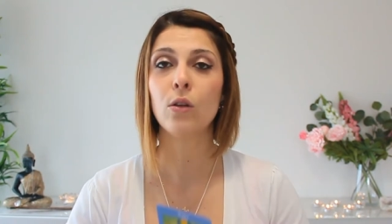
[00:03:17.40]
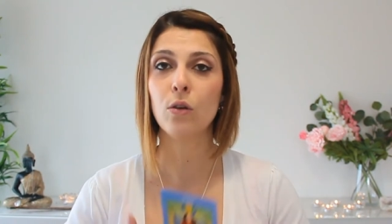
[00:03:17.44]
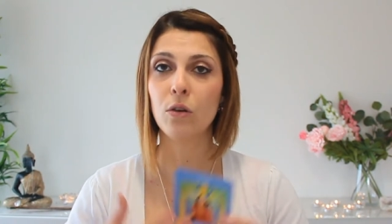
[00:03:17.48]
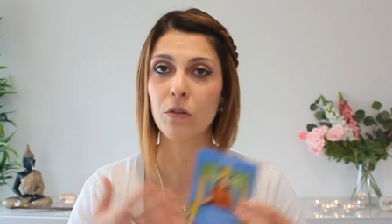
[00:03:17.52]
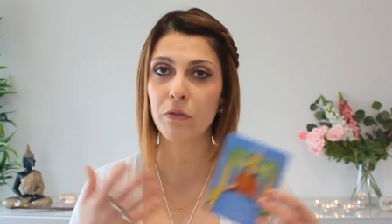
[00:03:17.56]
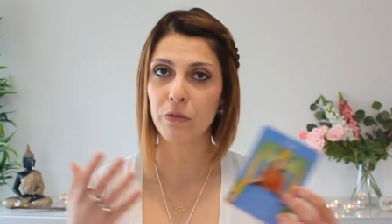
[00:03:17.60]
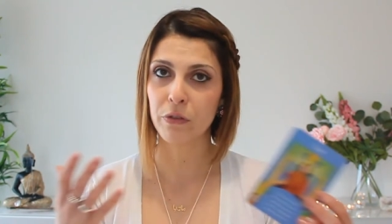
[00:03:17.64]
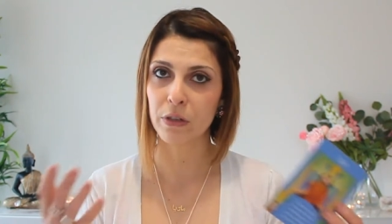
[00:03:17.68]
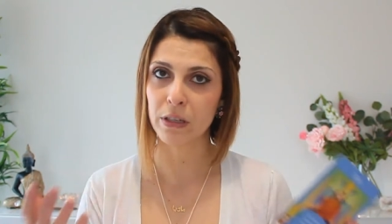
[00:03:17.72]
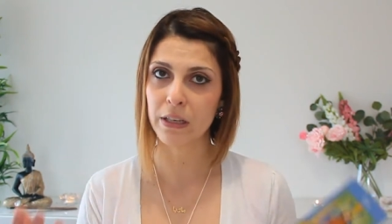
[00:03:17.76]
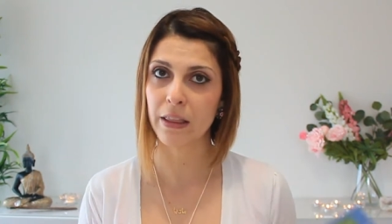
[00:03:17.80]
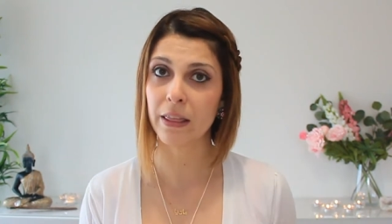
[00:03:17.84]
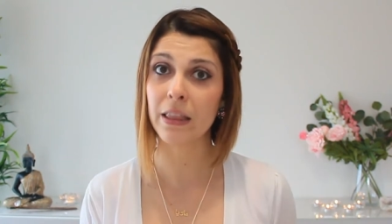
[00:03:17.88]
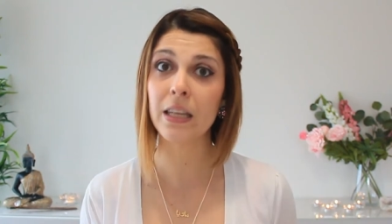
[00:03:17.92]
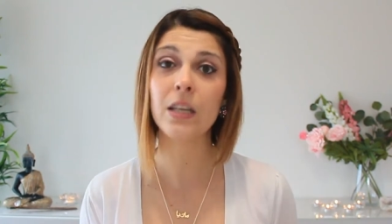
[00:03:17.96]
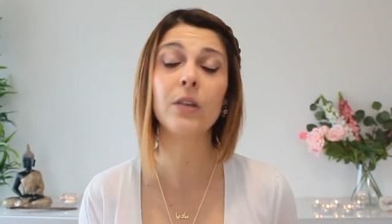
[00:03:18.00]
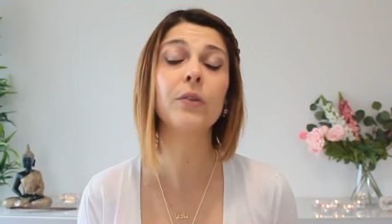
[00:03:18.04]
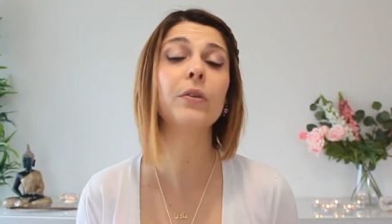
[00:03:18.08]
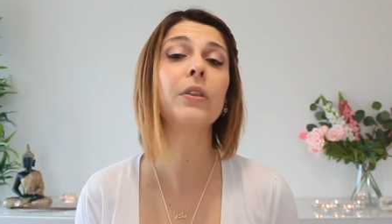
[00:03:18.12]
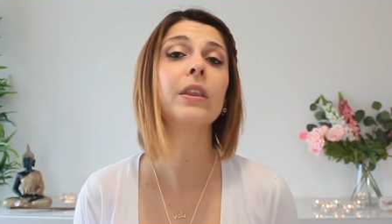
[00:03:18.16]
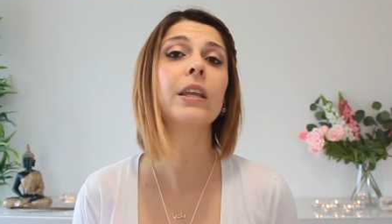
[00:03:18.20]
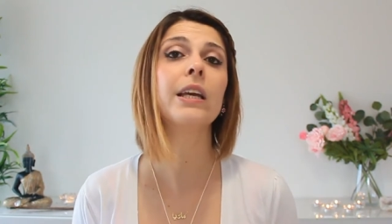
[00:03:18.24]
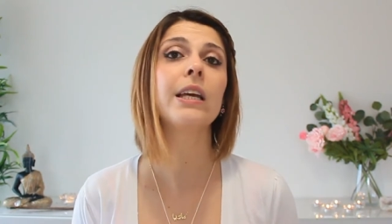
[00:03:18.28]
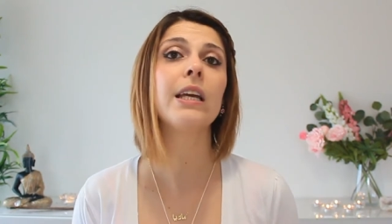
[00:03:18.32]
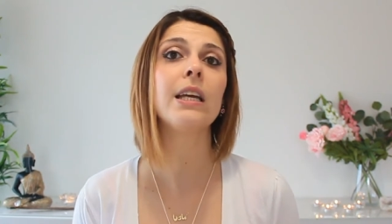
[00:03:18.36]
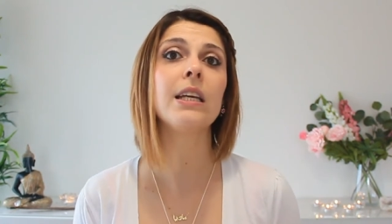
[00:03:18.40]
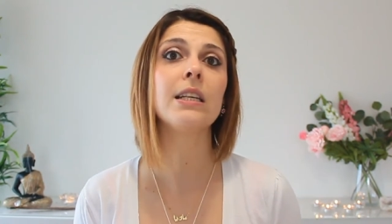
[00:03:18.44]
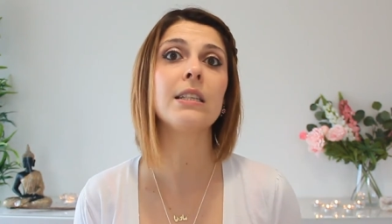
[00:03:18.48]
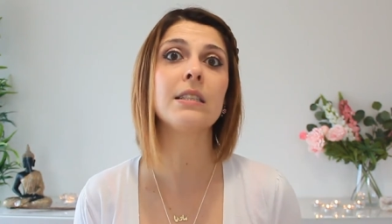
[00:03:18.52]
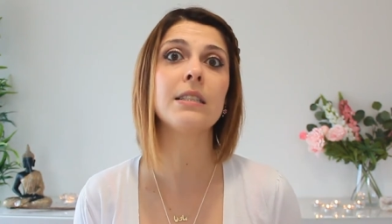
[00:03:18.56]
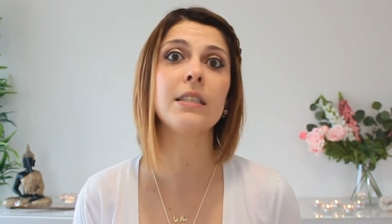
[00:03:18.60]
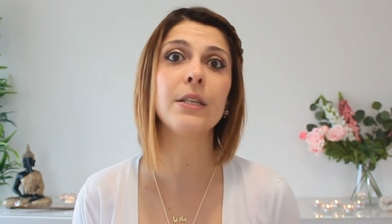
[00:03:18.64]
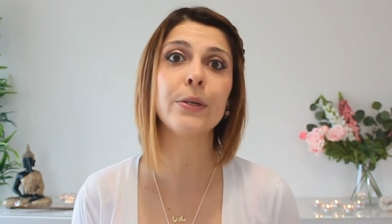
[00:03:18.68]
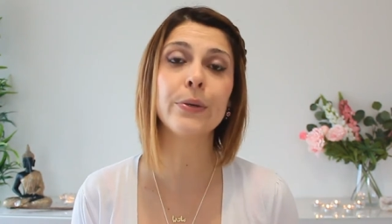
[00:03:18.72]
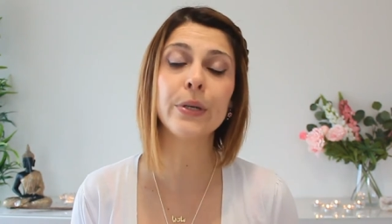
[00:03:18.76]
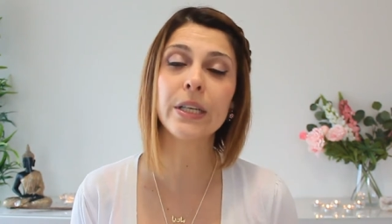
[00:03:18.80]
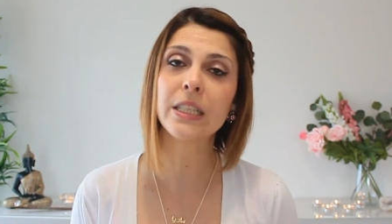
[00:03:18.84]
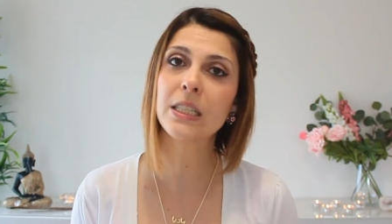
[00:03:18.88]
look for new things,
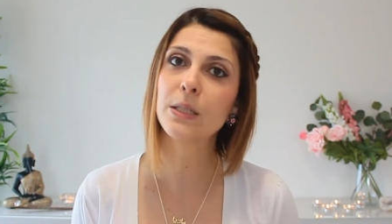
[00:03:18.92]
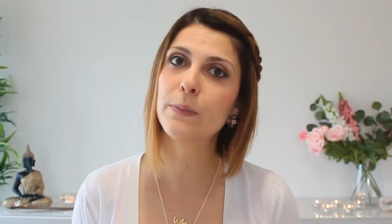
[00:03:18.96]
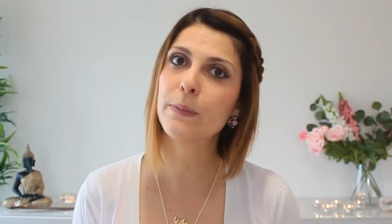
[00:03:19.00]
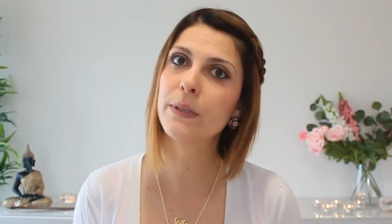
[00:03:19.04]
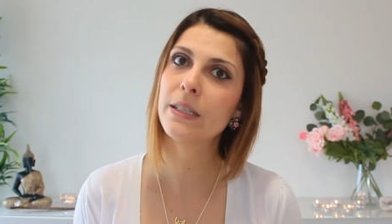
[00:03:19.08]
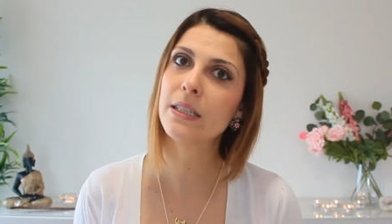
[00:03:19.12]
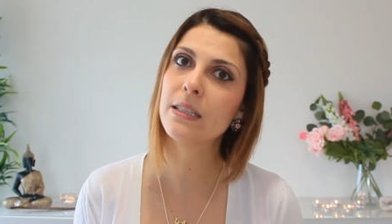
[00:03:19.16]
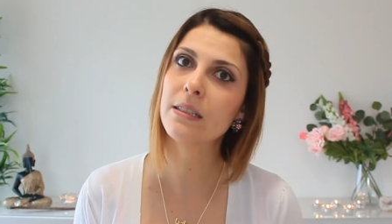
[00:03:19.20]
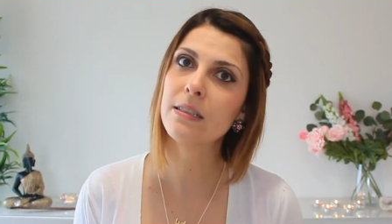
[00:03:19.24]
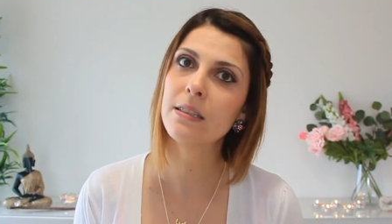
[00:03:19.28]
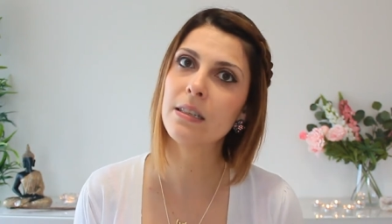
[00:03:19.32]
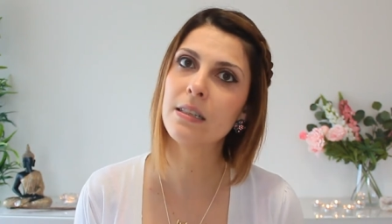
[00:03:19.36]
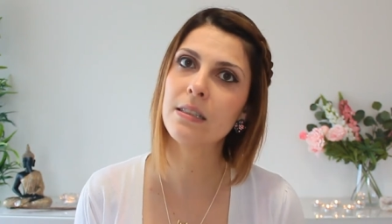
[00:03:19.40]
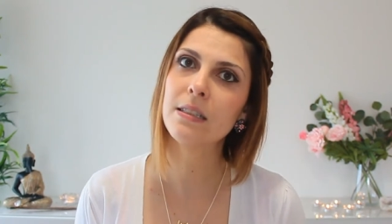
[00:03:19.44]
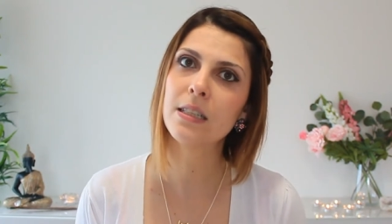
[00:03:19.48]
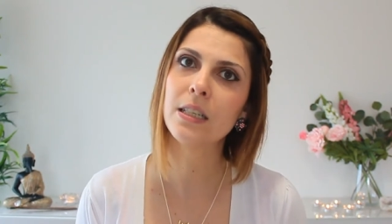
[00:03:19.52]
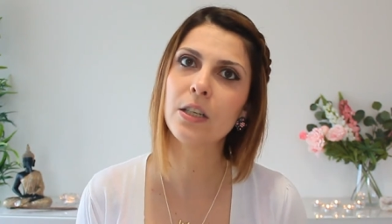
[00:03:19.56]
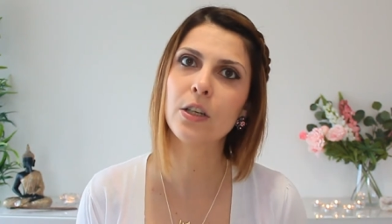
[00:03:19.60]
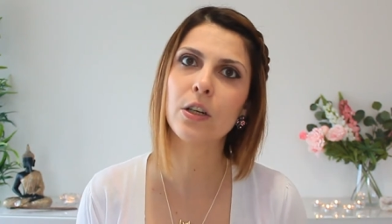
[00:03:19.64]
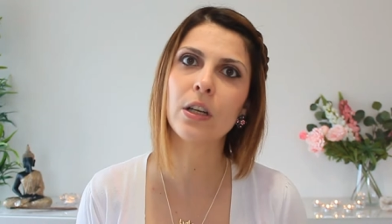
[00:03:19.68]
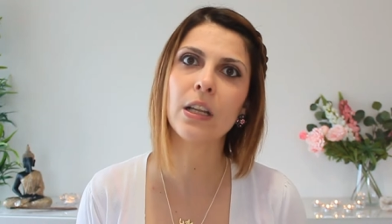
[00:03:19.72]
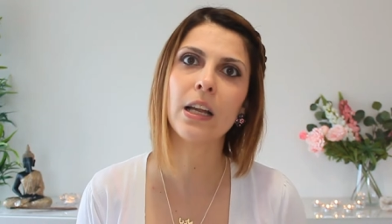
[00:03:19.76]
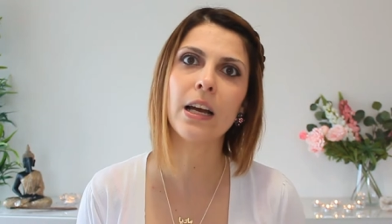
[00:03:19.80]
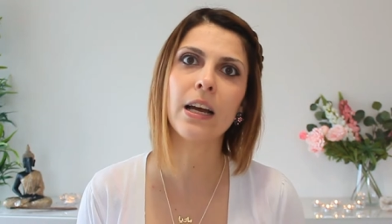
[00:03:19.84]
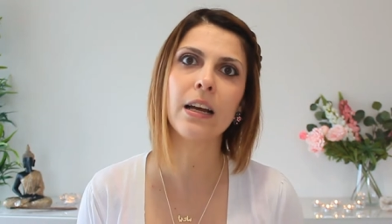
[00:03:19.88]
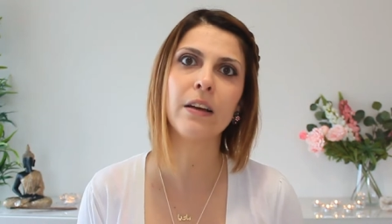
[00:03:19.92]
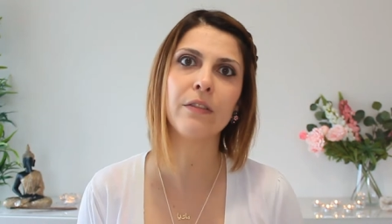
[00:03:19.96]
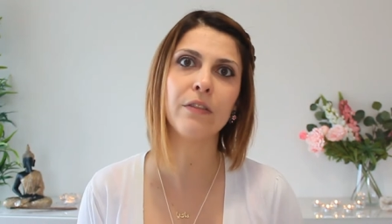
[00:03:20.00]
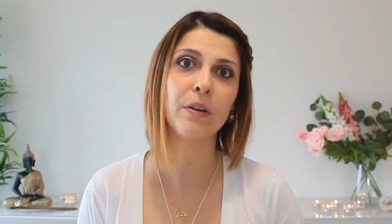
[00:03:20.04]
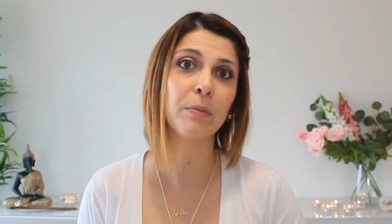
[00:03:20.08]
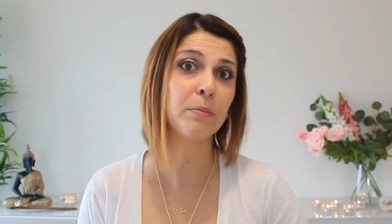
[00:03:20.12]
new experiences in your life.